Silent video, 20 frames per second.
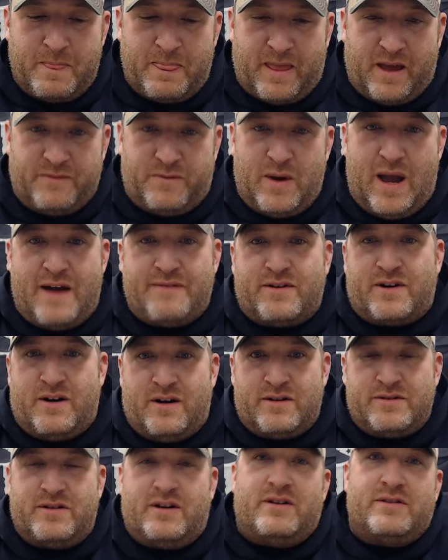If you have a
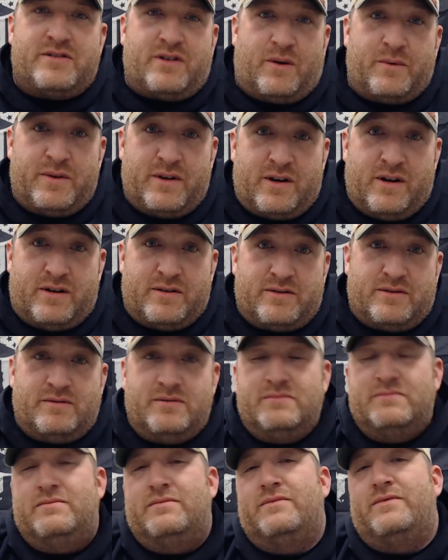console, start with a
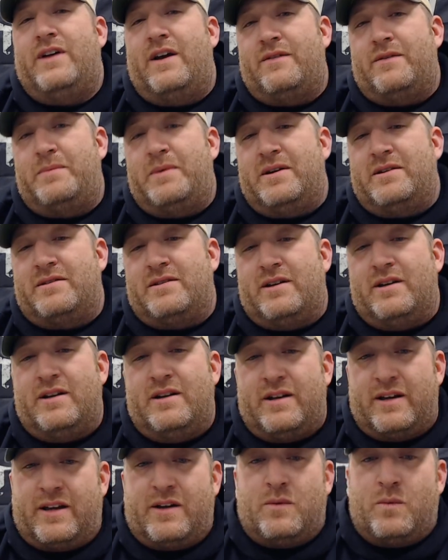console. If you have a PC and
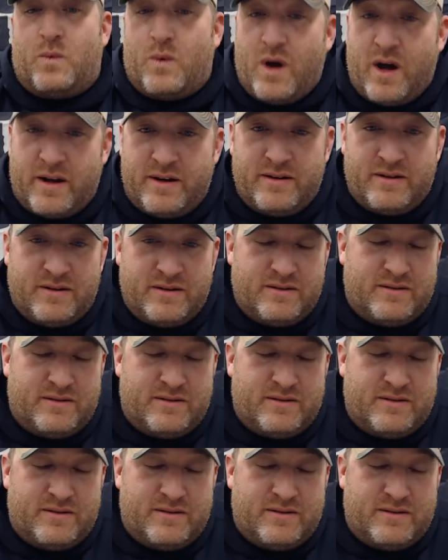it can run